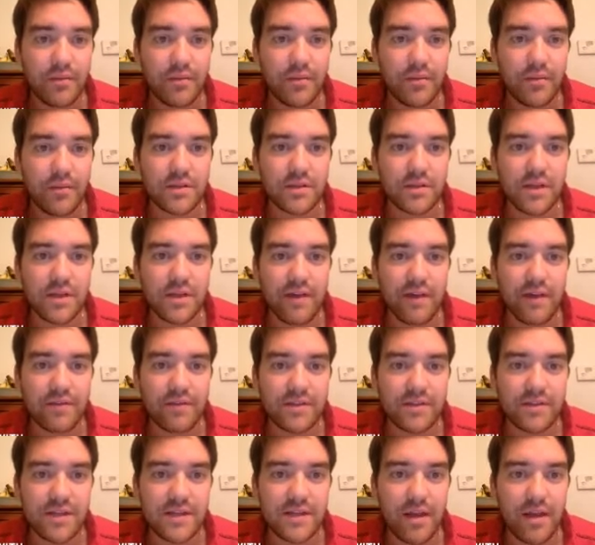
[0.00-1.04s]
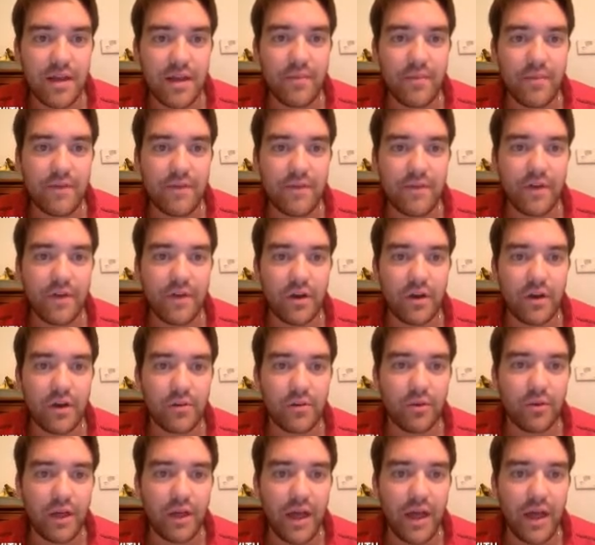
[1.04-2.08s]
because they have the same
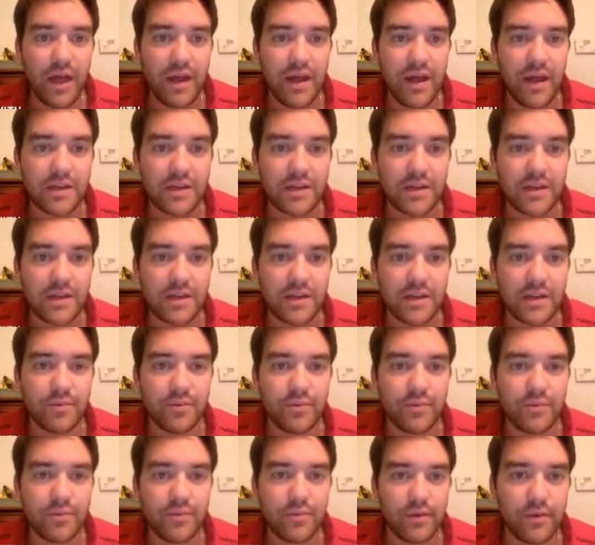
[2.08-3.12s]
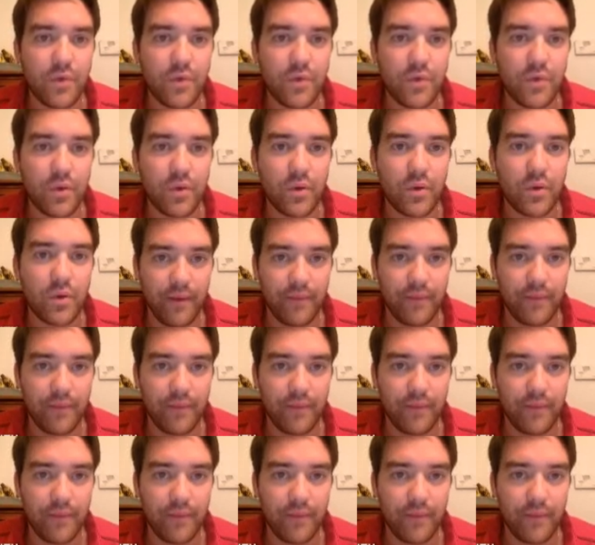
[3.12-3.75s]
variable and exponent. Okay.